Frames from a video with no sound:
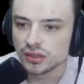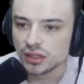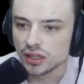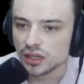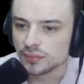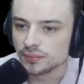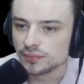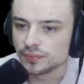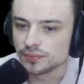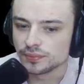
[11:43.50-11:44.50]
Um,
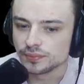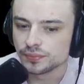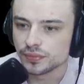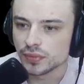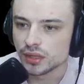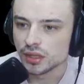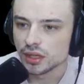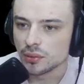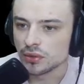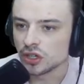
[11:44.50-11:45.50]

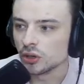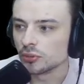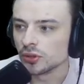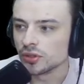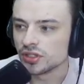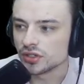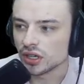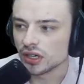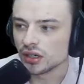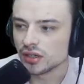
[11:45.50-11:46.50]
I'm gonna go blue since your
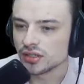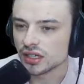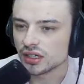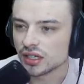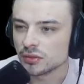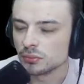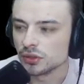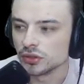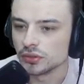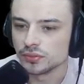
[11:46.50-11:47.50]
icon's like a nice
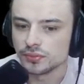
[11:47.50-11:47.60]
blue.